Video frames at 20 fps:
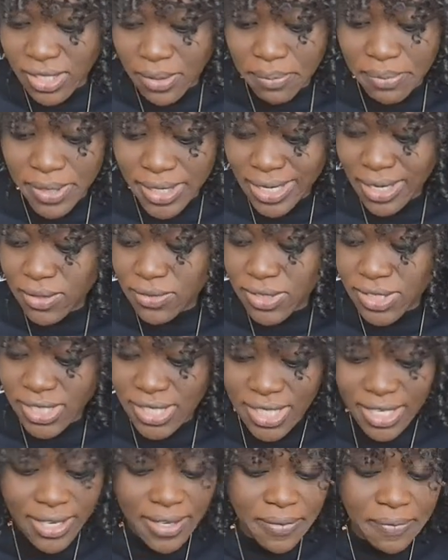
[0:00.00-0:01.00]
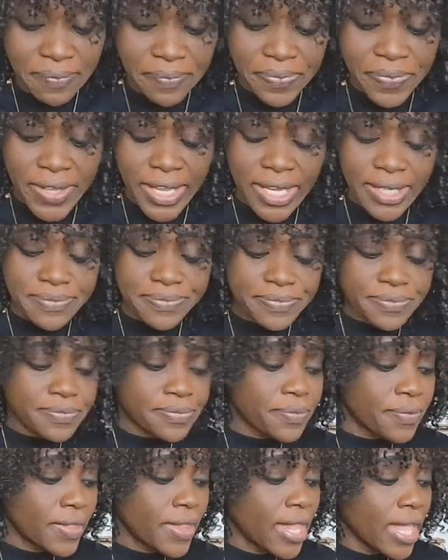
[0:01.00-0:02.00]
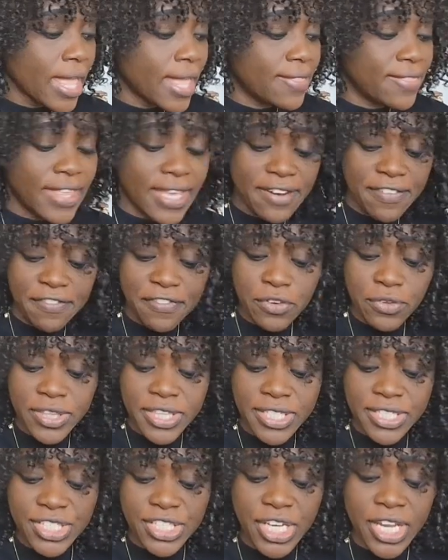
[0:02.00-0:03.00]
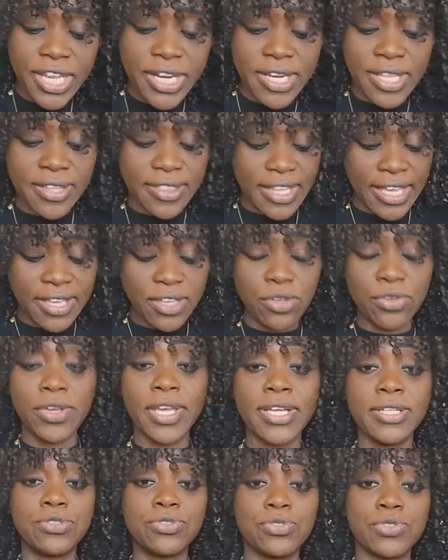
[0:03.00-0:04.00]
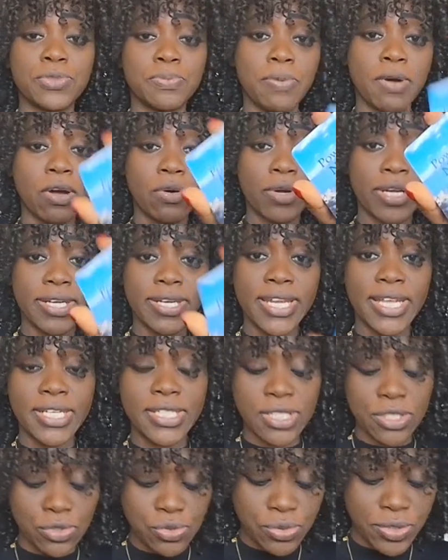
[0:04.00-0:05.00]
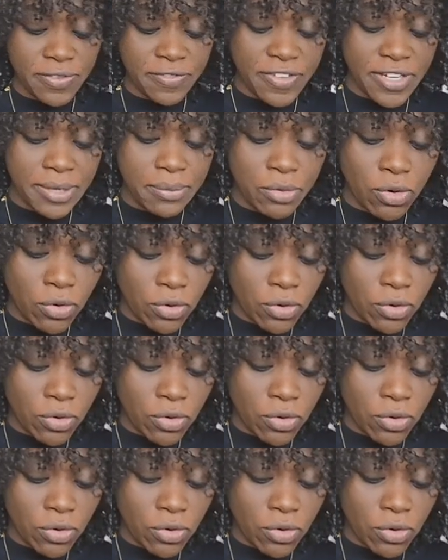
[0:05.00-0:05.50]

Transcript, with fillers: jumping out here and then for the journey thank you angels power in nature twin flame